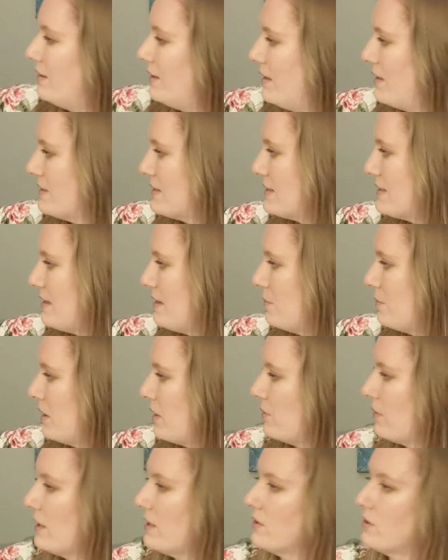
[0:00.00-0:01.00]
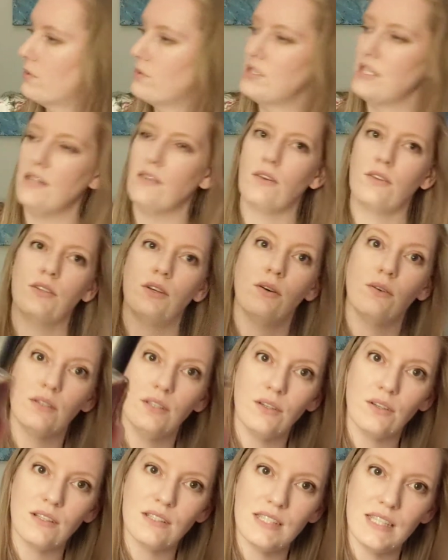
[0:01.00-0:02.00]
It's in my regular routine, although
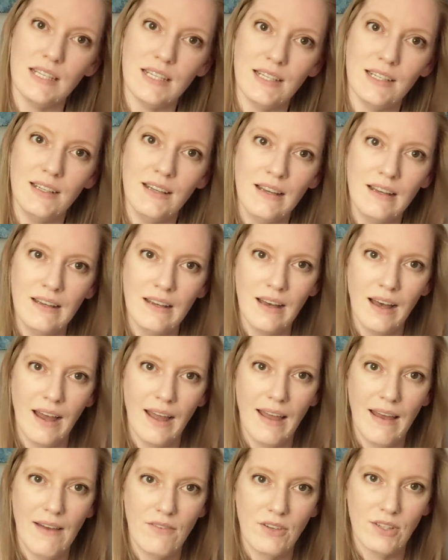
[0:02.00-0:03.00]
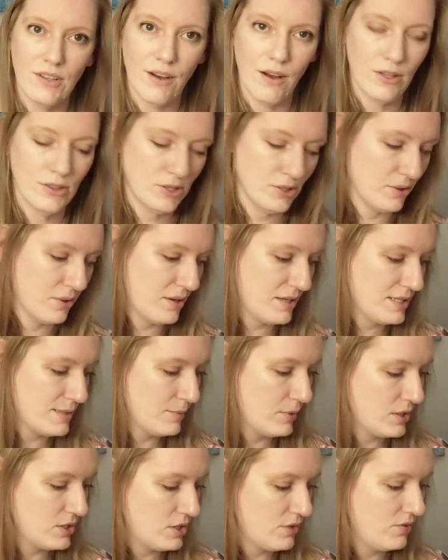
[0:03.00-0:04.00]
you can see I haven't gone through as
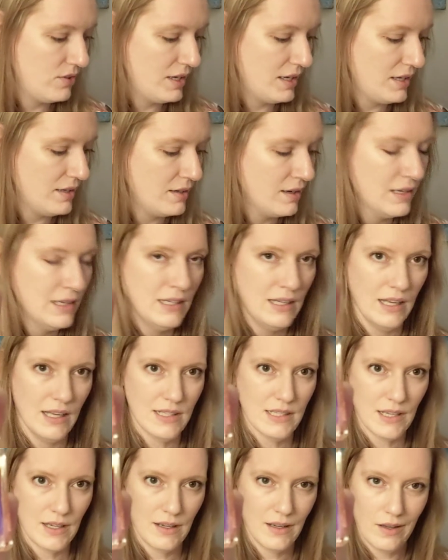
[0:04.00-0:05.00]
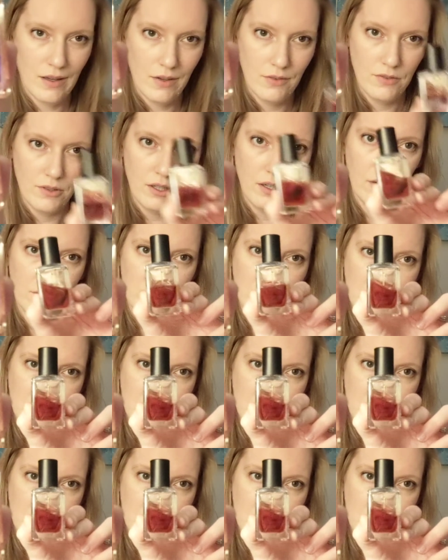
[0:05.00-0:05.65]
much of it as I have of